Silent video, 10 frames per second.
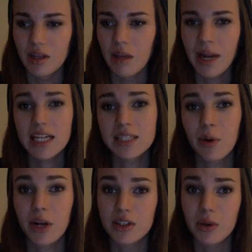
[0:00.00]
my next
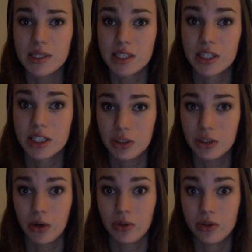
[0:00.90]
point, it's always good to
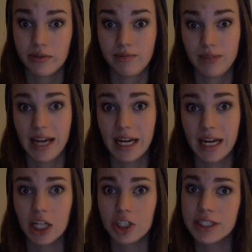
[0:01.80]
go to a
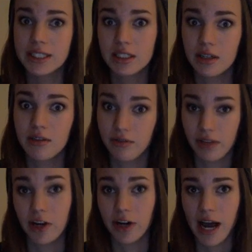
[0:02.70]
gynecologist to
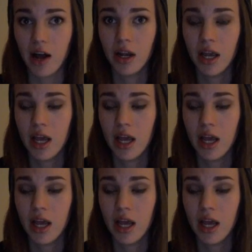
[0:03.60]
figure it out.